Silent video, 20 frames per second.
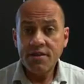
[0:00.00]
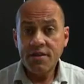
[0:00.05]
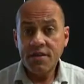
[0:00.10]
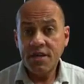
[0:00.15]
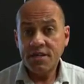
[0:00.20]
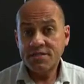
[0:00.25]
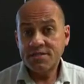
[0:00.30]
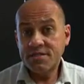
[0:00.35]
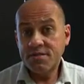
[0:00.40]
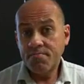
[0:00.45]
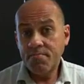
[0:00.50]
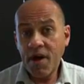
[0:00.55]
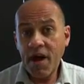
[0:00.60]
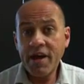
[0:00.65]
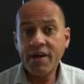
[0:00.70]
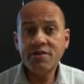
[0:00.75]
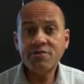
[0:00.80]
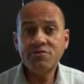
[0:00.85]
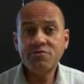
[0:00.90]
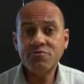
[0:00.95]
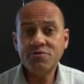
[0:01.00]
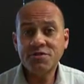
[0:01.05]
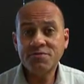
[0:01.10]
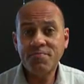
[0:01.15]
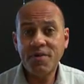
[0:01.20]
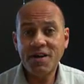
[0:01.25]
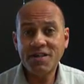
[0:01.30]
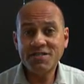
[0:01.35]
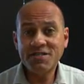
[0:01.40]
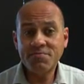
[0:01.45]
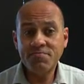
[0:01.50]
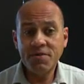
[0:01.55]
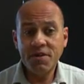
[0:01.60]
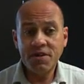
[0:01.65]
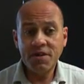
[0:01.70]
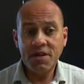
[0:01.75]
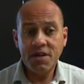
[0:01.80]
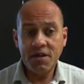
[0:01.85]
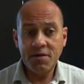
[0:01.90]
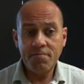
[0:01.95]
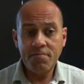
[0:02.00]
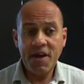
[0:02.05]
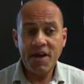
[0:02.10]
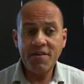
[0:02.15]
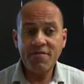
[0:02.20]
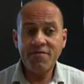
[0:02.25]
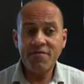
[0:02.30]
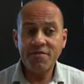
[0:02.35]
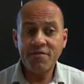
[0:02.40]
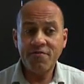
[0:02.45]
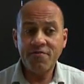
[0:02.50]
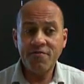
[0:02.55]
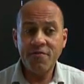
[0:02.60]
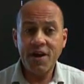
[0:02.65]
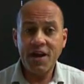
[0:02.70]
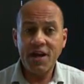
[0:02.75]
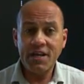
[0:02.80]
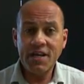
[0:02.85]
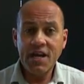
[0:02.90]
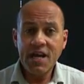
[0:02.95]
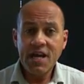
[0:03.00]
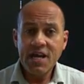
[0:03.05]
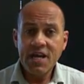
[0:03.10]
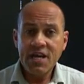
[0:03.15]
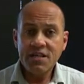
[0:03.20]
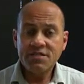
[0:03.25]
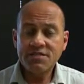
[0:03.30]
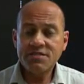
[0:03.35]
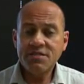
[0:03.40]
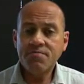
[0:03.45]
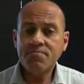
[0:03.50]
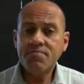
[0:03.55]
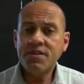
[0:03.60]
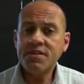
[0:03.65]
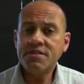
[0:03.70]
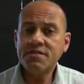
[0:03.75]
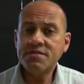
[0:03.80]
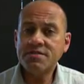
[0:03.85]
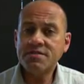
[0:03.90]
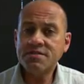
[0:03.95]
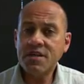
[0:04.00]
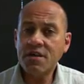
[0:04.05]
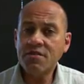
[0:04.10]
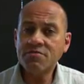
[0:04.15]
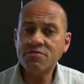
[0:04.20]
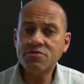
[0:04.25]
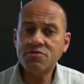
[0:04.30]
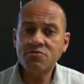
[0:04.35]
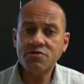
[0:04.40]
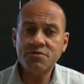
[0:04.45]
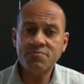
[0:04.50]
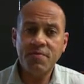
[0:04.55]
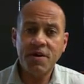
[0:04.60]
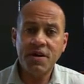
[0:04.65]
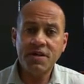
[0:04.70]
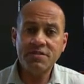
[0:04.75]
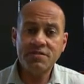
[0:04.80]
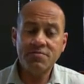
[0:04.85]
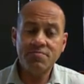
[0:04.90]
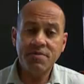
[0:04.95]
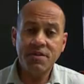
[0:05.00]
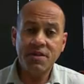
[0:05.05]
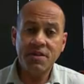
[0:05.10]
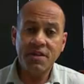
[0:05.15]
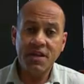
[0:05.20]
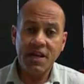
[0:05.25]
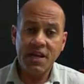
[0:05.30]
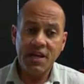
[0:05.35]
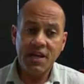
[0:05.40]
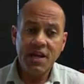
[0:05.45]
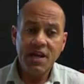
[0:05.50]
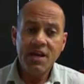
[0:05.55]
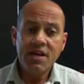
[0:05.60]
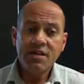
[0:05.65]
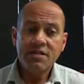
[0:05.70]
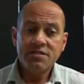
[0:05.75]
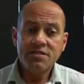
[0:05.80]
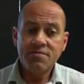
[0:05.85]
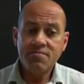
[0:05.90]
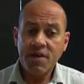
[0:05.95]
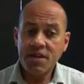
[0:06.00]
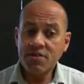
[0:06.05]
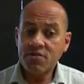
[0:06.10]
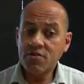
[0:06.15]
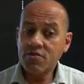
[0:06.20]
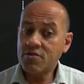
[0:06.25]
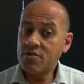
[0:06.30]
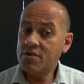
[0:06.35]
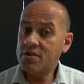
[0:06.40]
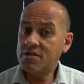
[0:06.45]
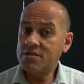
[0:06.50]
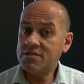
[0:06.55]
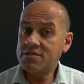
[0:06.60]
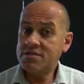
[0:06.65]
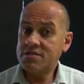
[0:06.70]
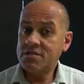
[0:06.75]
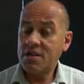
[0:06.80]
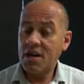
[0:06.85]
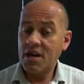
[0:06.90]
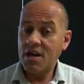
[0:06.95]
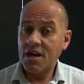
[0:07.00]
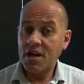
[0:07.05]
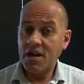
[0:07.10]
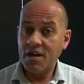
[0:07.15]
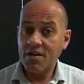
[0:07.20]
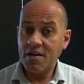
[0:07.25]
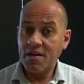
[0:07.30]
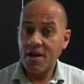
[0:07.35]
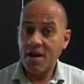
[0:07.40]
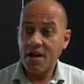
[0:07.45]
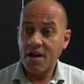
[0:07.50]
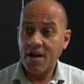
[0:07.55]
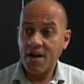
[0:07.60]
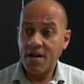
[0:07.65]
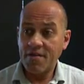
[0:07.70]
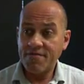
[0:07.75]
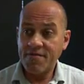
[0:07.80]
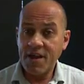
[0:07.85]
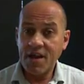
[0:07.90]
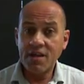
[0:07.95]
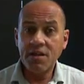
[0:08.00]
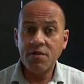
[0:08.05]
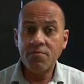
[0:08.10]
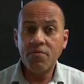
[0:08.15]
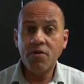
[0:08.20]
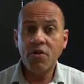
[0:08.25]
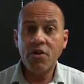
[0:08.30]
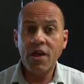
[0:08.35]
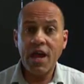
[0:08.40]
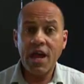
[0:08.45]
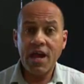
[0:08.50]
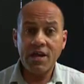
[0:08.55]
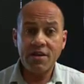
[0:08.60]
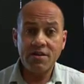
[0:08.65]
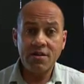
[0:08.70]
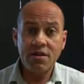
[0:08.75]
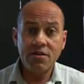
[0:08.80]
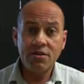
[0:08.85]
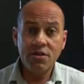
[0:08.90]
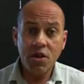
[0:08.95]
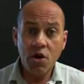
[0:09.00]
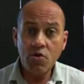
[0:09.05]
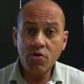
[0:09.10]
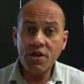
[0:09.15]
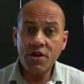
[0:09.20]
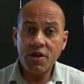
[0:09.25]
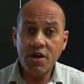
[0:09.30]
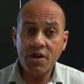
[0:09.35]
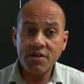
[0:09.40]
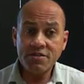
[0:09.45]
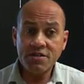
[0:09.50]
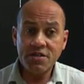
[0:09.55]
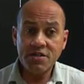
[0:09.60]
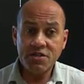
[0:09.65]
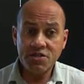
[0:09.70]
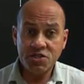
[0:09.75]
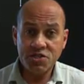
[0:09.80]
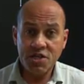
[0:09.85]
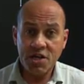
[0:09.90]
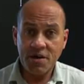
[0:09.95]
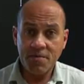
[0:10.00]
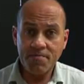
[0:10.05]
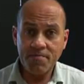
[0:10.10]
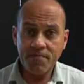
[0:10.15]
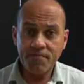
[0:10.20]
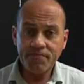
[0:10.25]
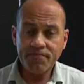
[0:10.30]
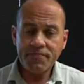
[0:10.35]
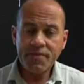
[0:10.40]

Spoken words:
It's the buyer's responsibility to pay for the freight. It's simply the seller's responsibility to make the goods available and loaded onto the ship,